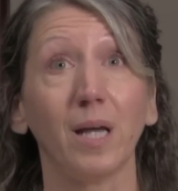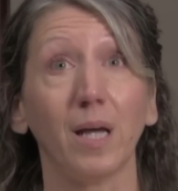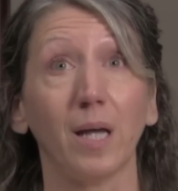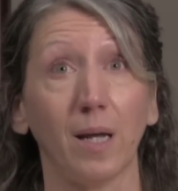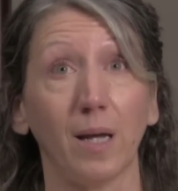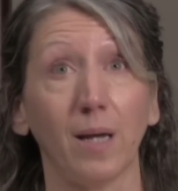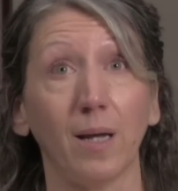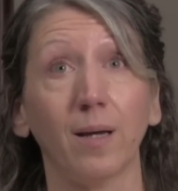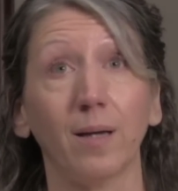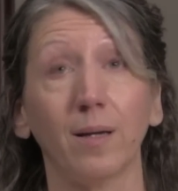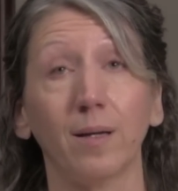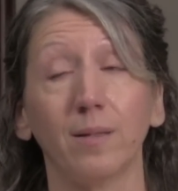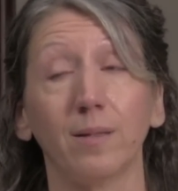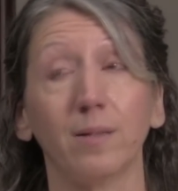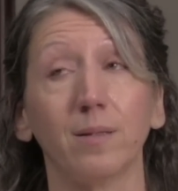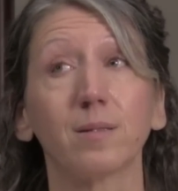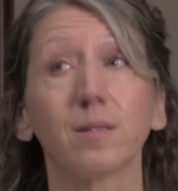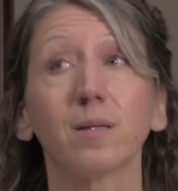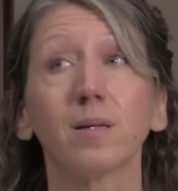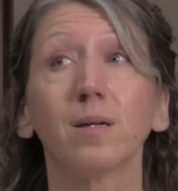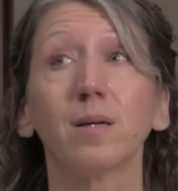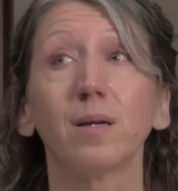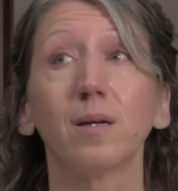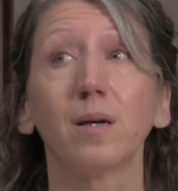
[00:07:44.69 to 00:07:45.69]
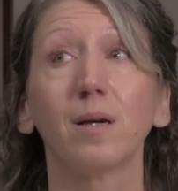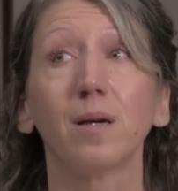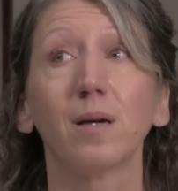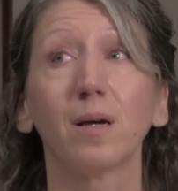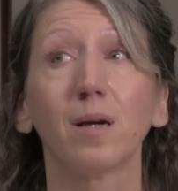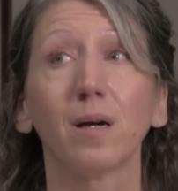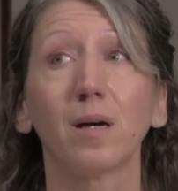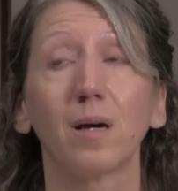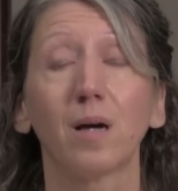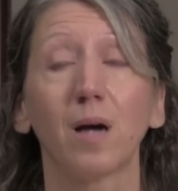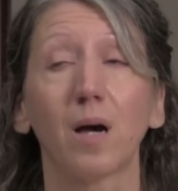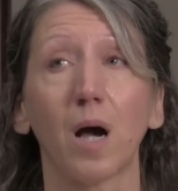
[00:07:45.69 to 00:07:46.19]
And
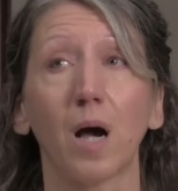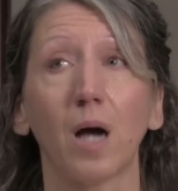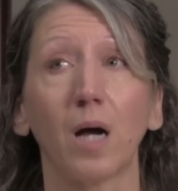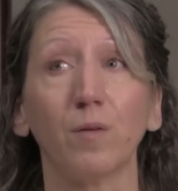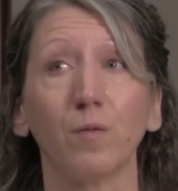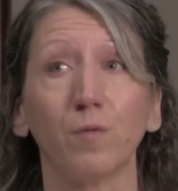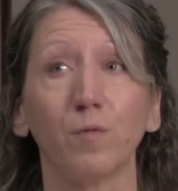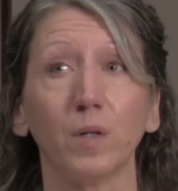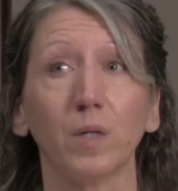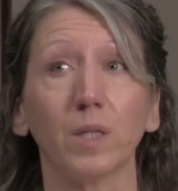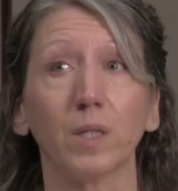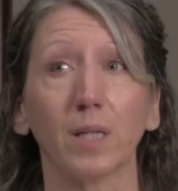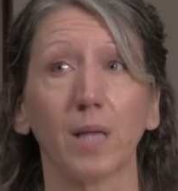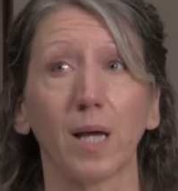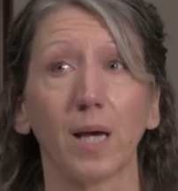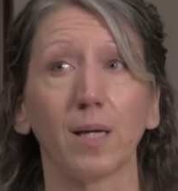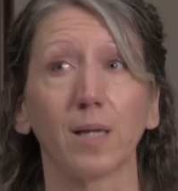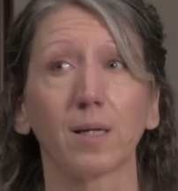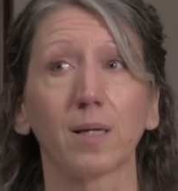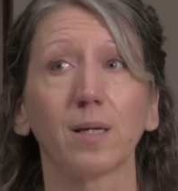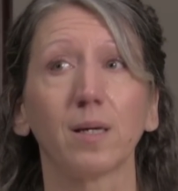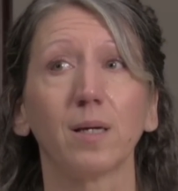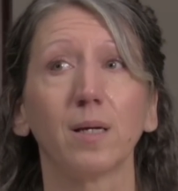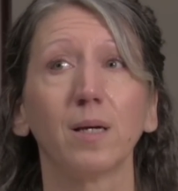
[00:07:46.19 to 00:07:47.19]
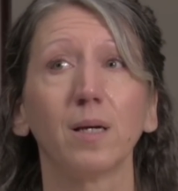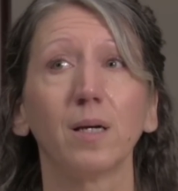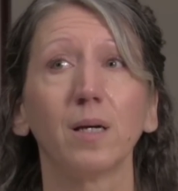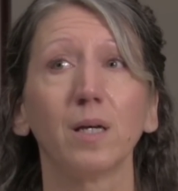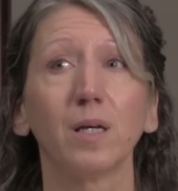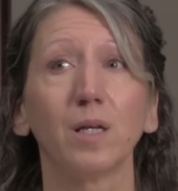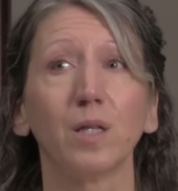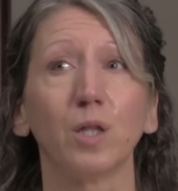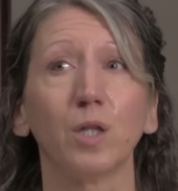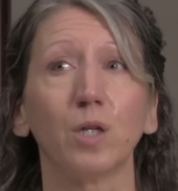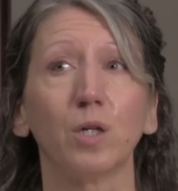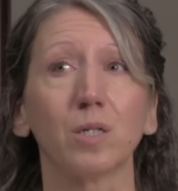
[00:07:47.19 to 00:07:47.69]
I feel like
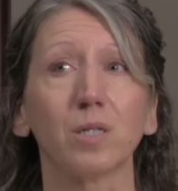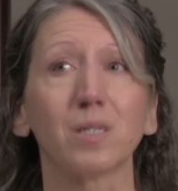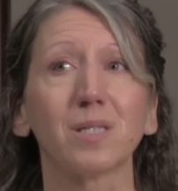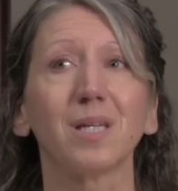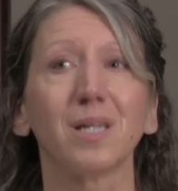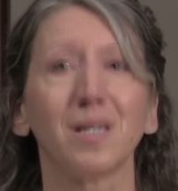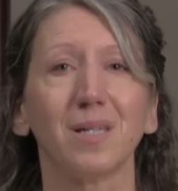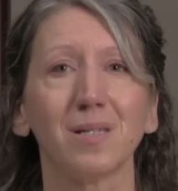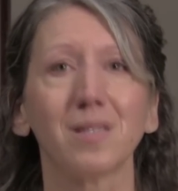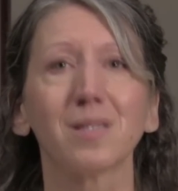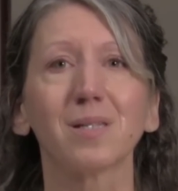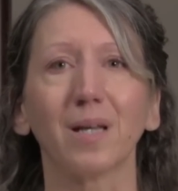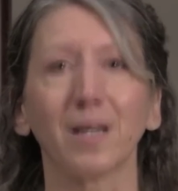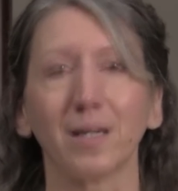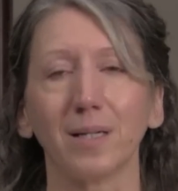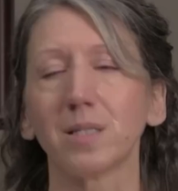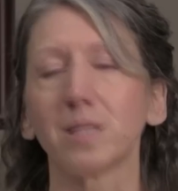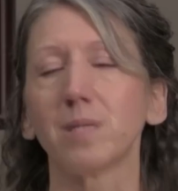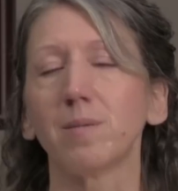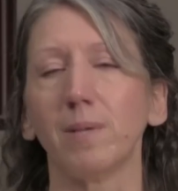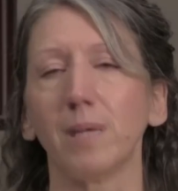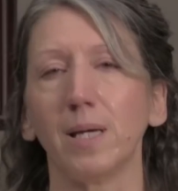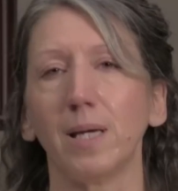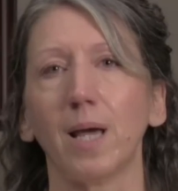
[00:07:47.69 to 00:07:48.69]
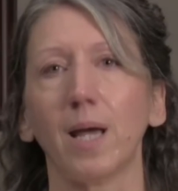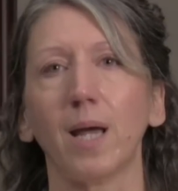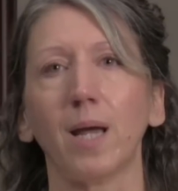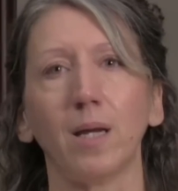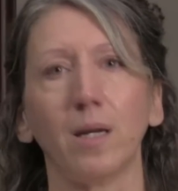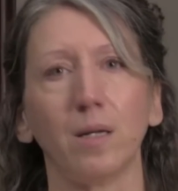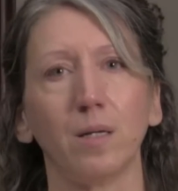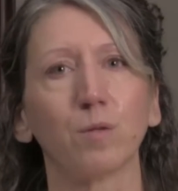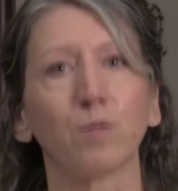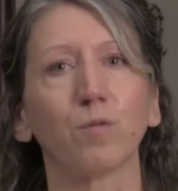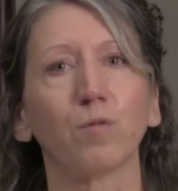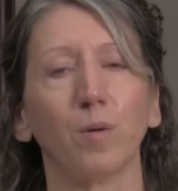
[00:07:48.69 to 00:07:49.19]
there's insight to be
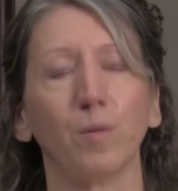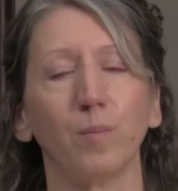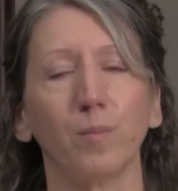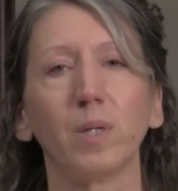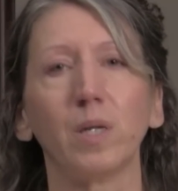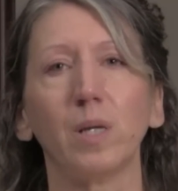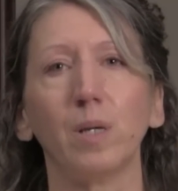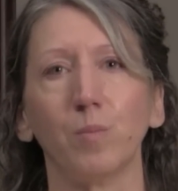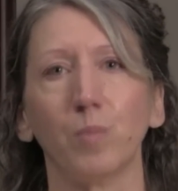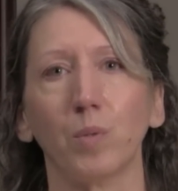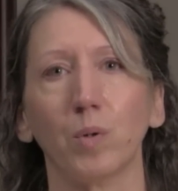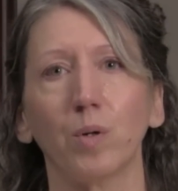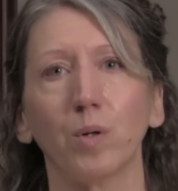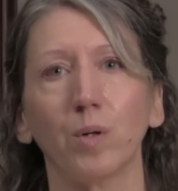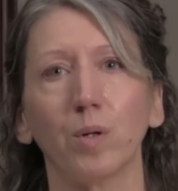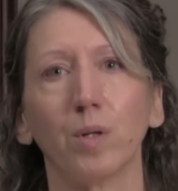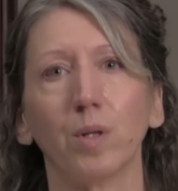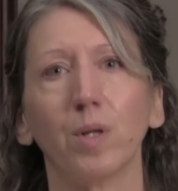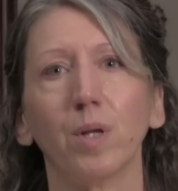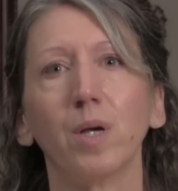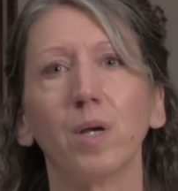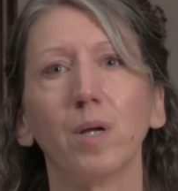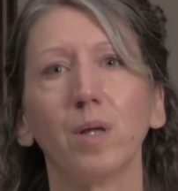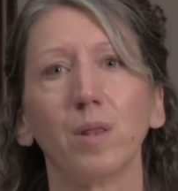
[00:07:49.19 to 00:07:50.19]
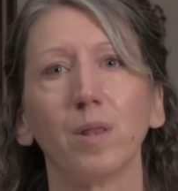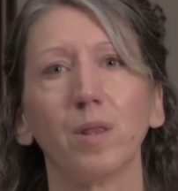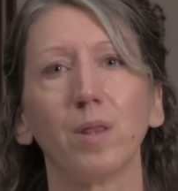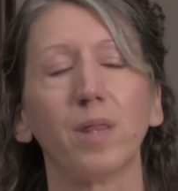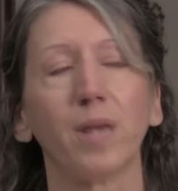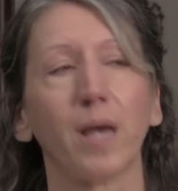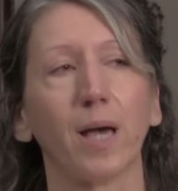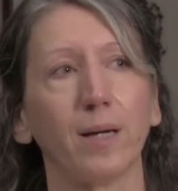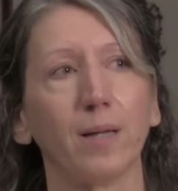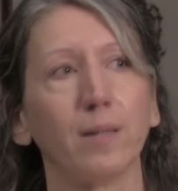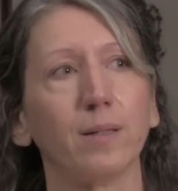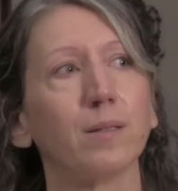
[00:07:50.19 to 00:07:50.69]
gained from people
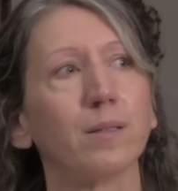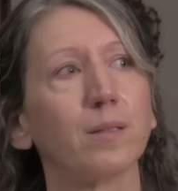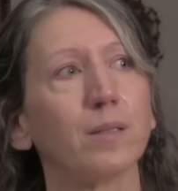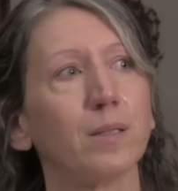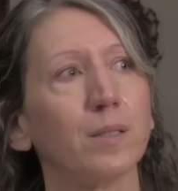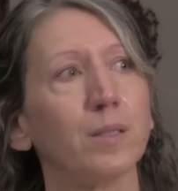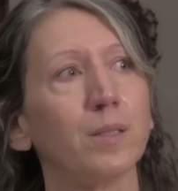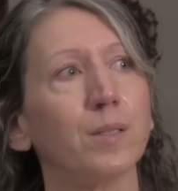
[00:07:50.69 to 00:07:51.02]
that